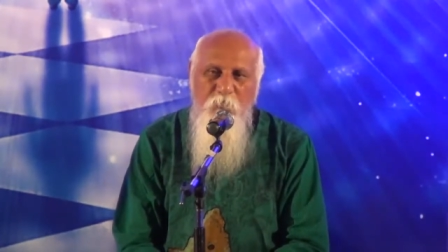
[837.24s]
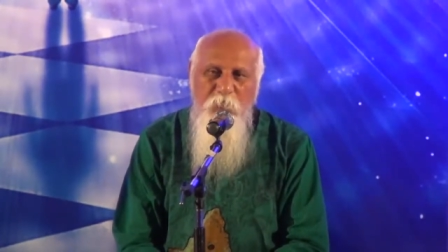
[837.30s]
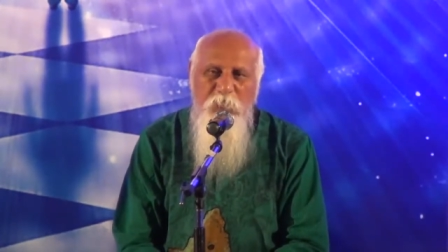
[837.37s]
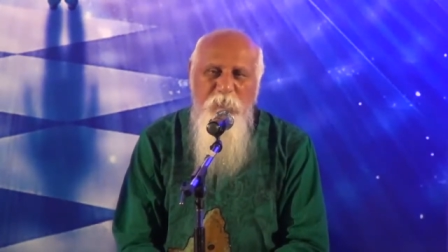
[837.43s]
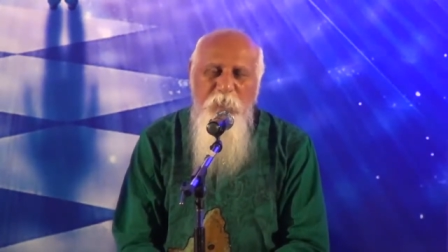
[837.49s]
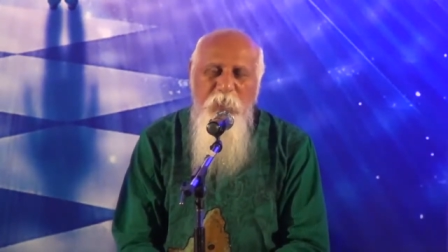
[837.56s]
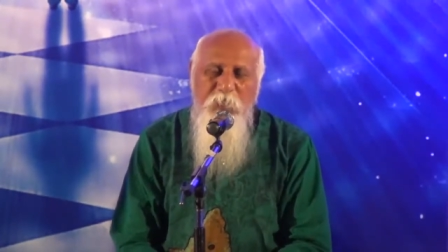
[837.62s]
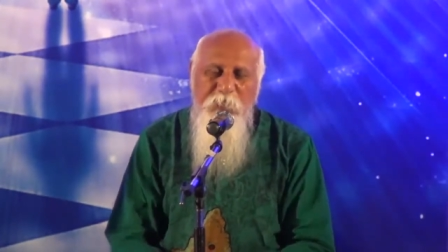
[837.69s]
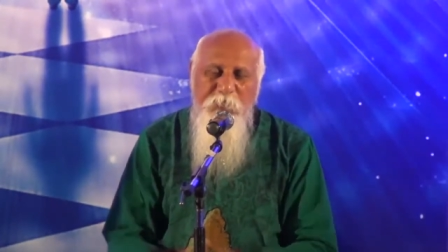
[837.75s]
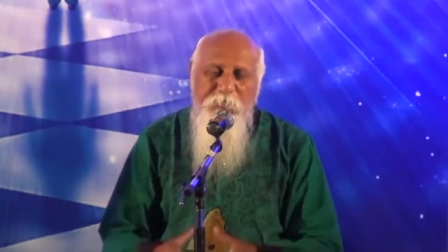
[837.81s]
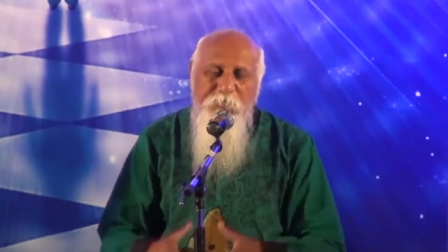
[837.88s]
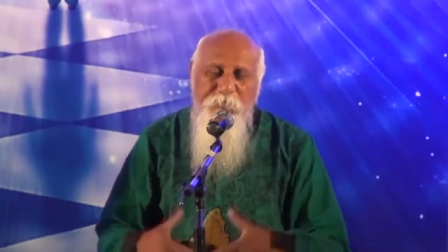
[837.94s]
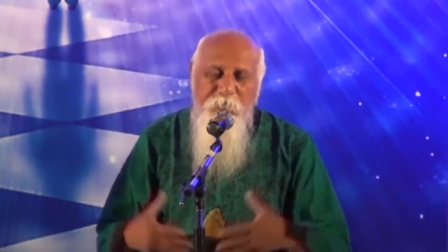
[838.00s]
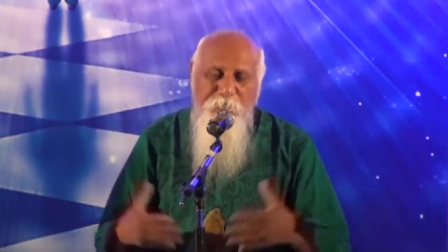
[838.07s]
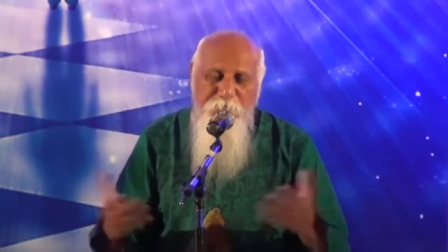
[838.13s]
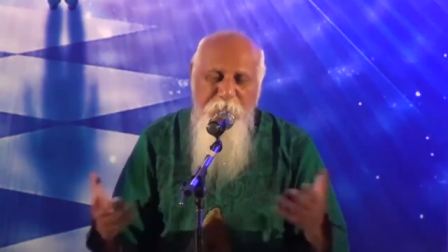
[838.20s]
When we are at
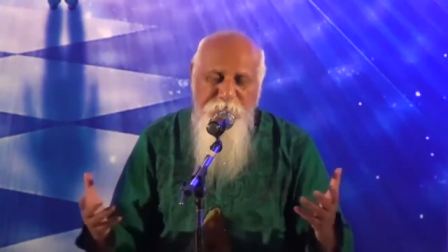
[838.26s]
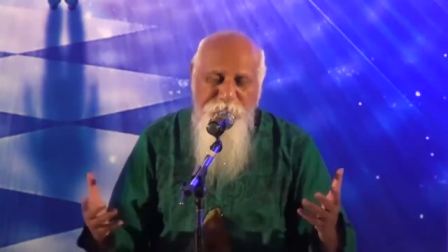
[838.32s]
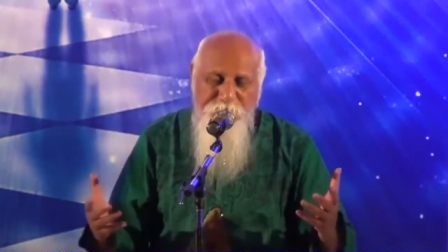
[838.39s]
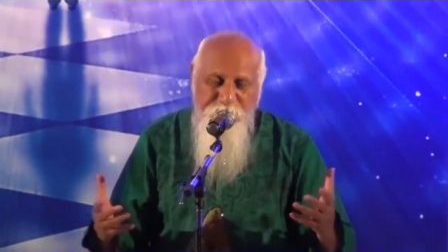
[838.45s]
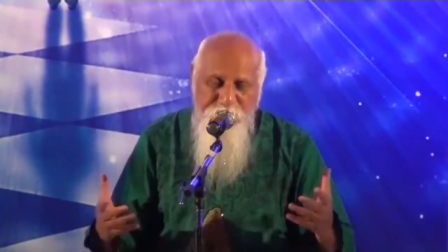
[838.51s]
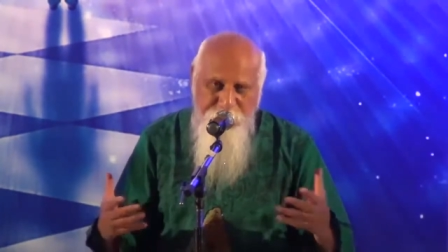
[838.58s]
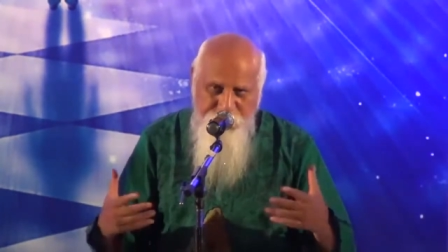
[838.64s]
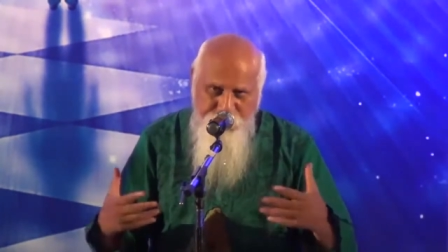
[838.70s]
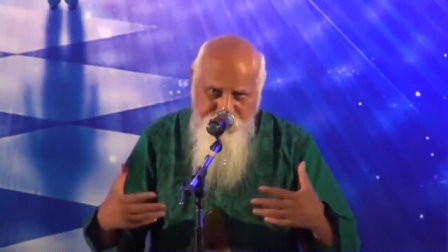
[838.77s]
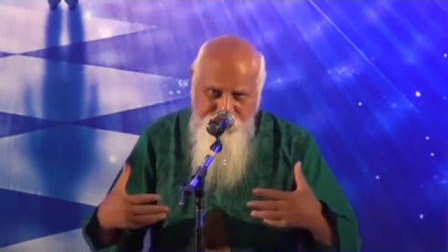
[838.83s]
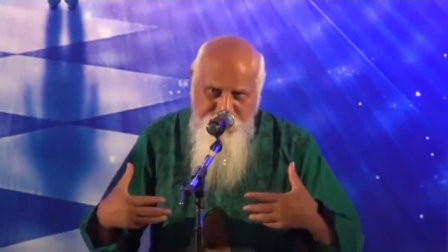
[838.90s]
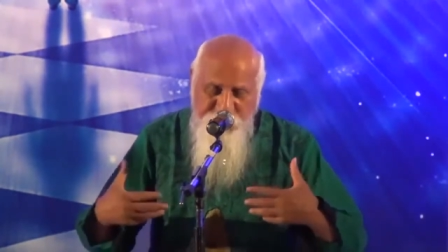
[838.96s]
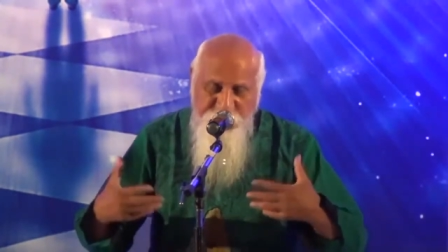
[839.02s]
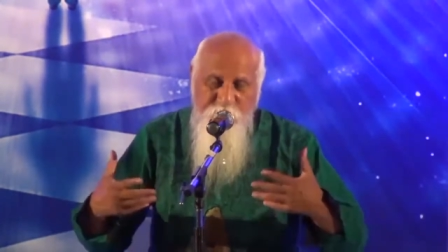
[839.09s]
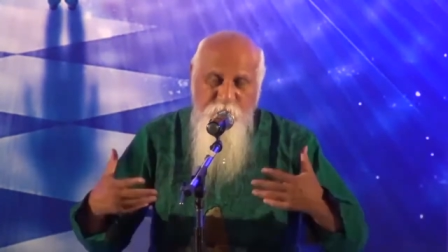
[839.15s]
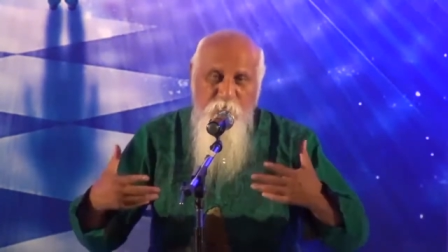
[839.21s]
our best,
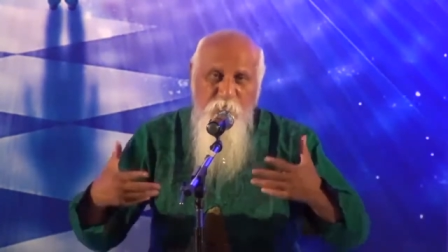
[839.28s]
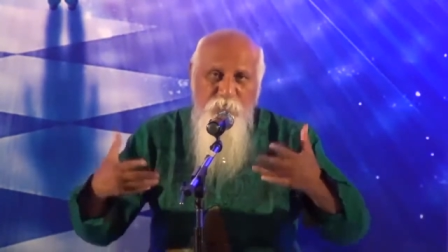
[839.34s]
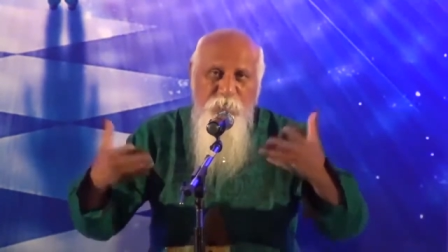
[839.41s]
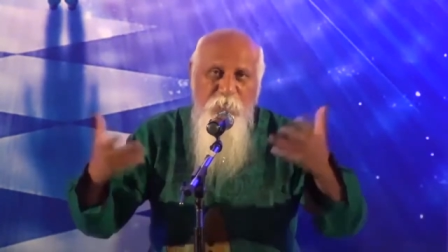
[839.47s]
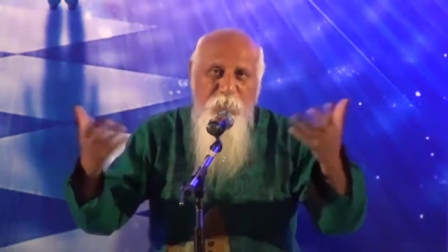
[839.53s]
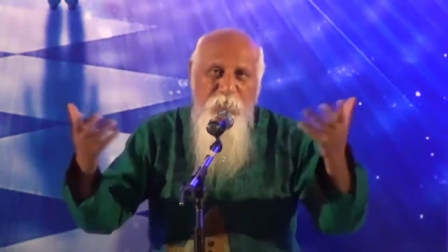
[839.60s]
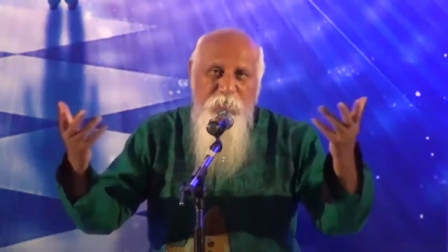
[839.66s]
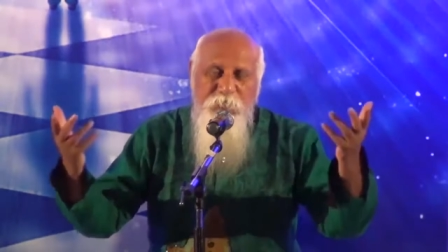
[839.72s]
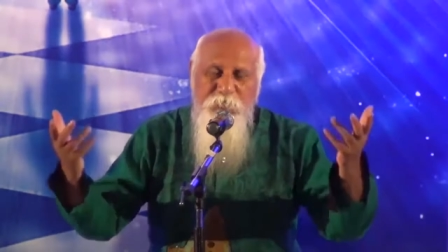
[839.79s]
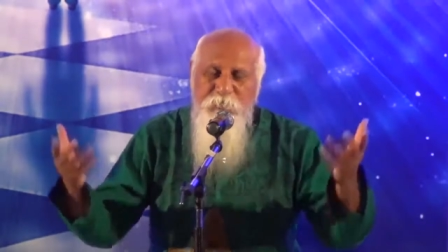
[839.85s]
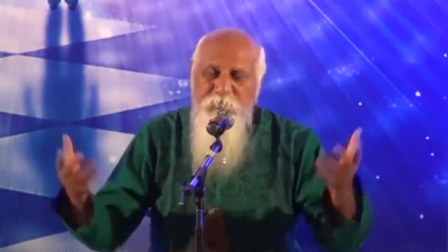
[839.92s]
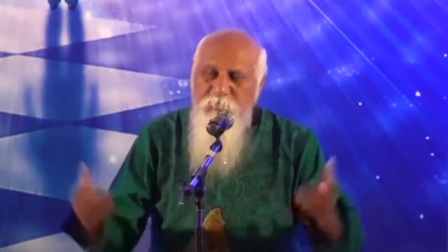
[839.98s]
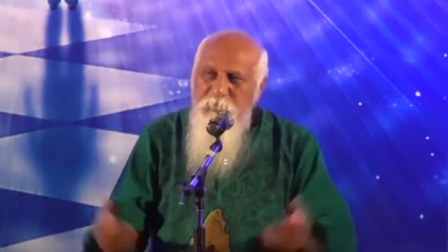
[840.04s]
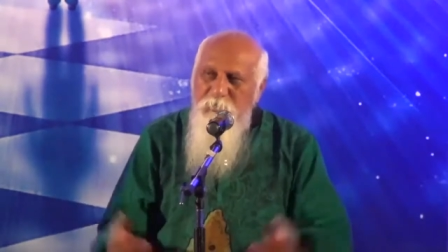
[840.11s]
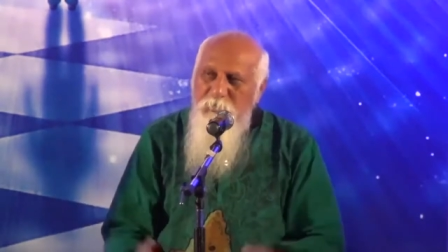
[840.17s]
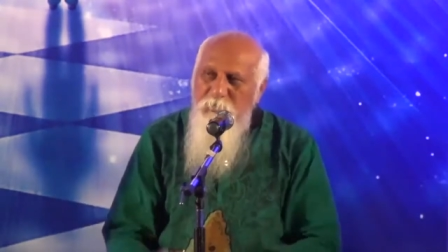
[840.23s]
best flows from
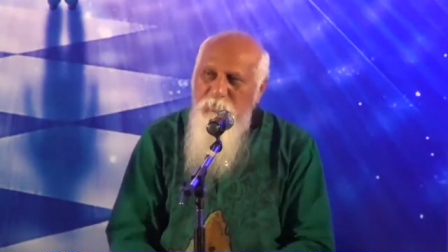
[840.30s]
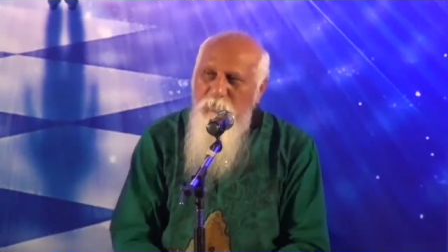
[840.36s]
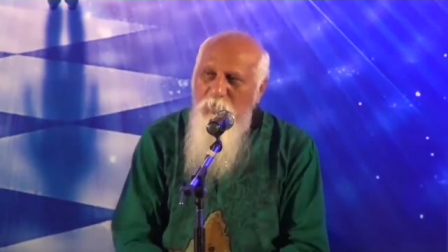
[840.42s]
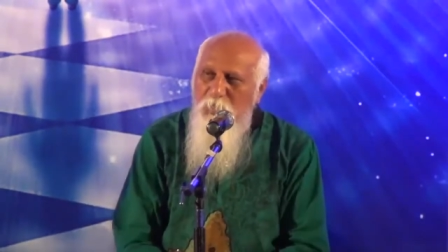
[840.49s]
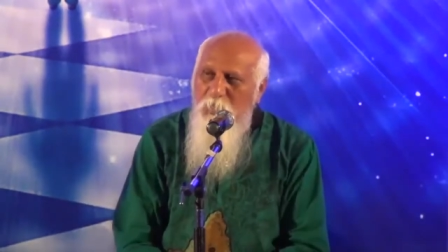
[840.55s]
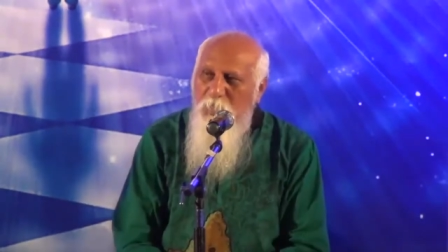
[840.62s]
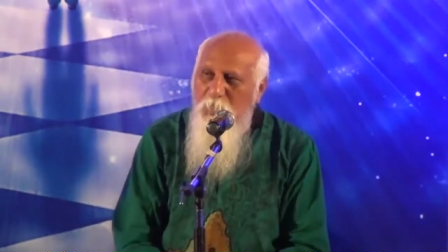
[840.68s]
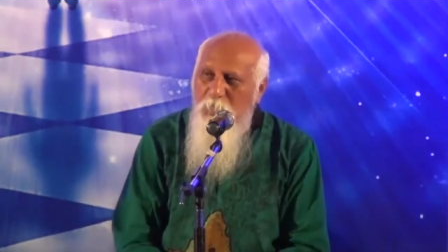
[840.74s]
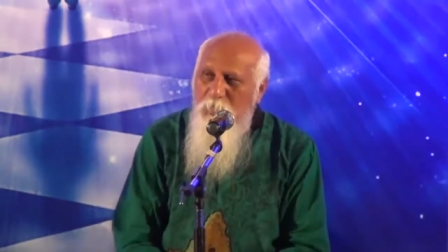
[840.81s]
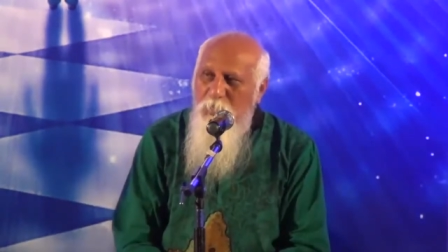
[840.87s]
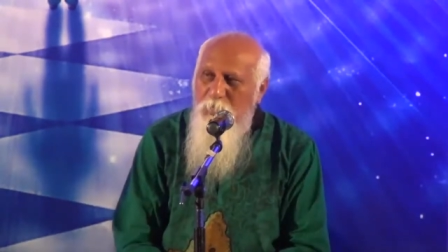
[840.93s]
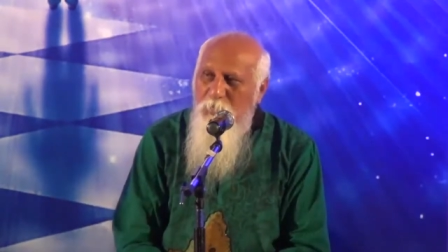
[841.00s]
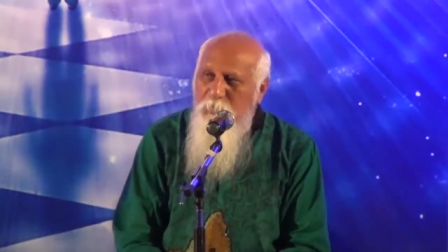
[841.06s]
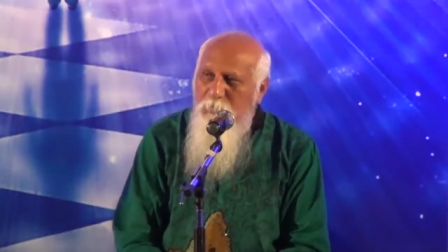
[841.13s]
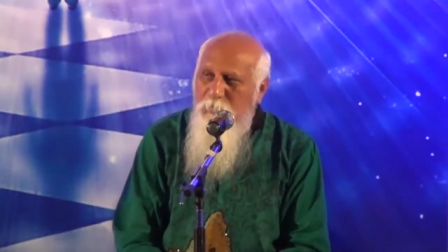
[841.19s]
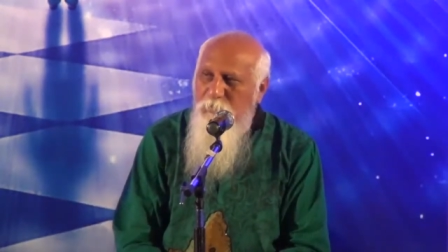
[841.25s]
us all
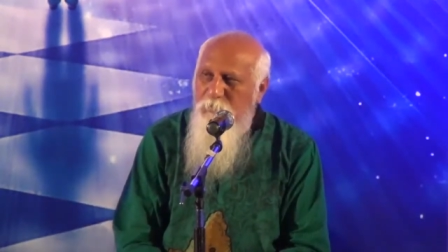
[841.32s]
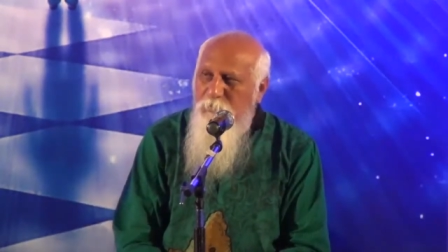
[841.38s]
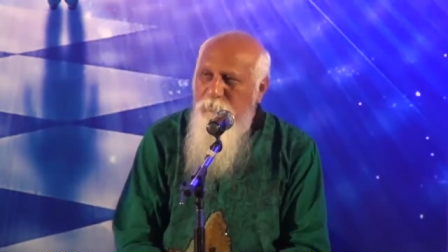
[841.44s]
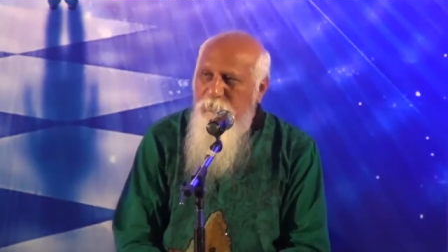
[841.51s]
around.